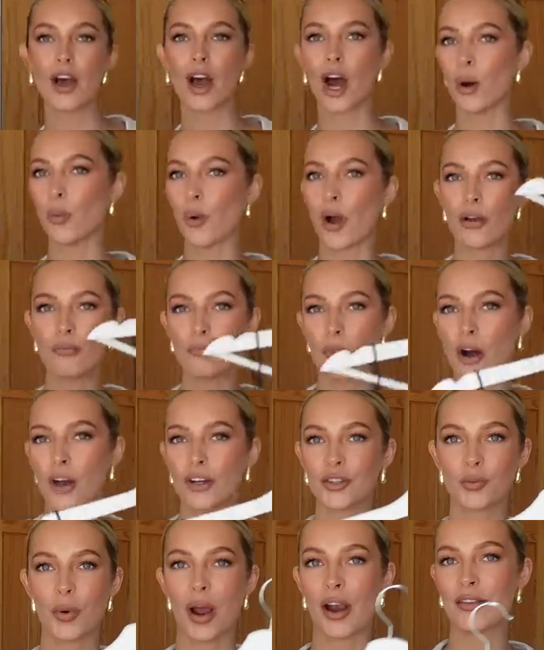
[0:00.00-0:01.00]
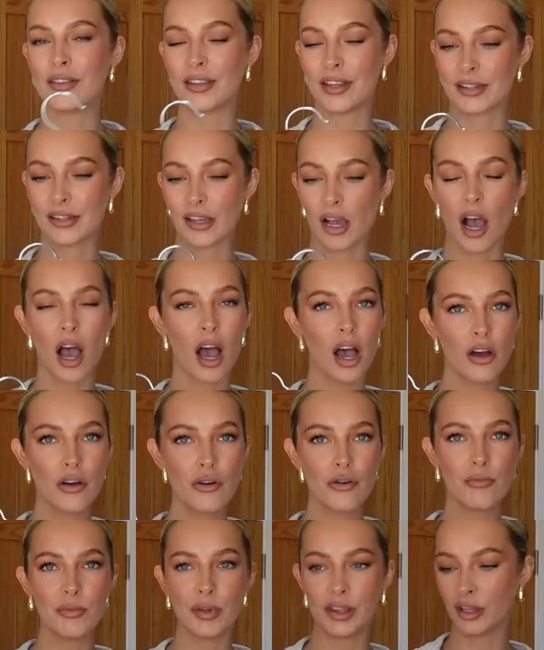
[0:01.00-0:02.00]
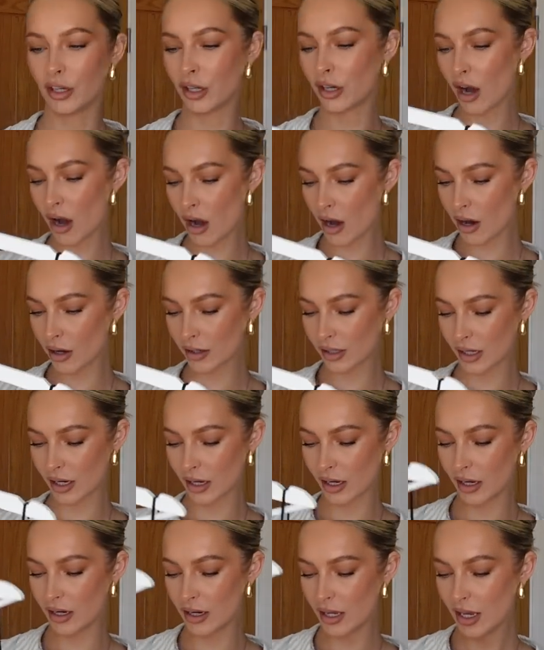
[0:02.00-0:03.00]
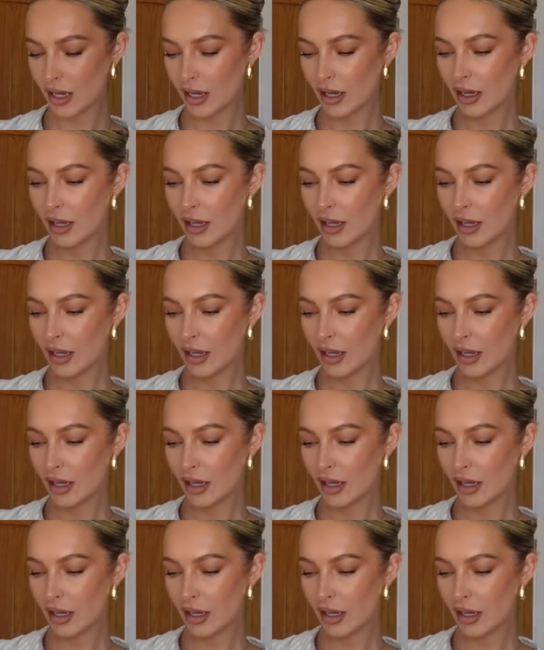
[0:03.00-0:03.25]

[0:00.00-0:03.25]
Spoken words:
I won't mind wearing this at home in the garden.